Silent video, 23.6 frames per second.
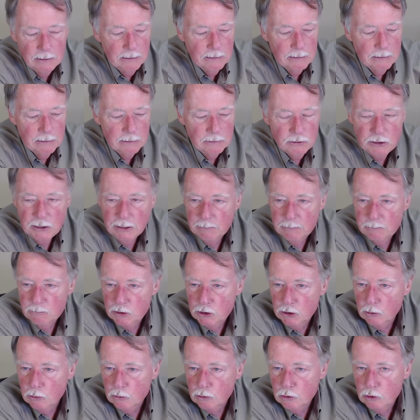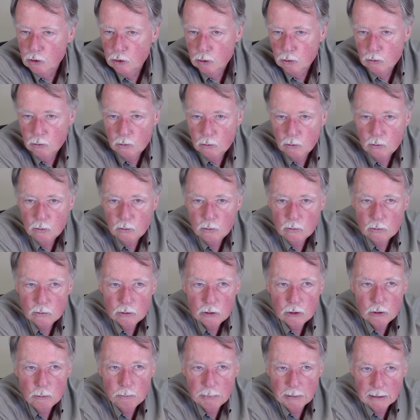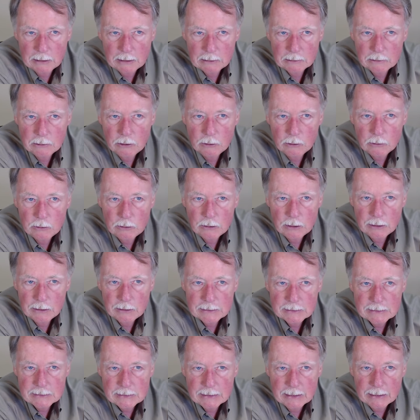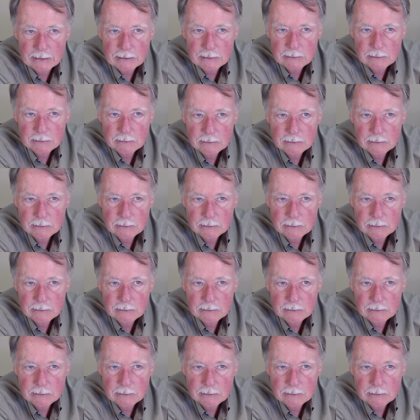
the Gem Show two coupon code on the site.